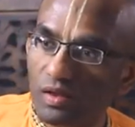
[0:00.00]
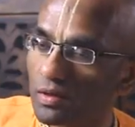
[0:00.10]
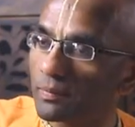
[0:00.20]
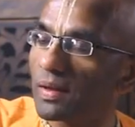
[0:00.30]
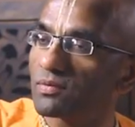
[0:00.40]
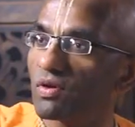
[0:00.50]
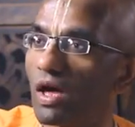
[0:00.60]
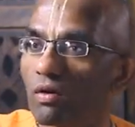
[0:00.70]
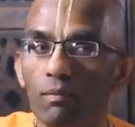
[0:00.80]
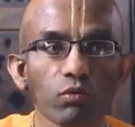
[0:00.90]
sometimes we
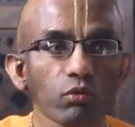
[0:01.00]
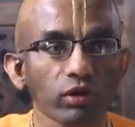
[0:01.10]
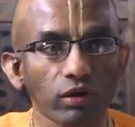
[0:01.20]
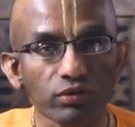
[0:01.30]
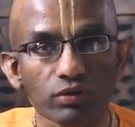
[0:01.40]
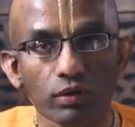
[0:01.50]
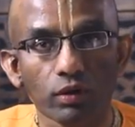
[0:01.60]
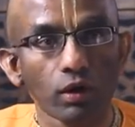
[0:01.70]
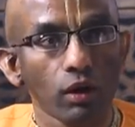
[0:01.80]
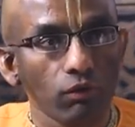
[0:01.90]
have computers
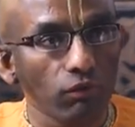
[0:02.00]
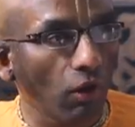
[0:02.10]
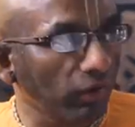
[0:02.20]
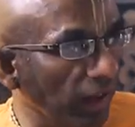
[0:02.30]
or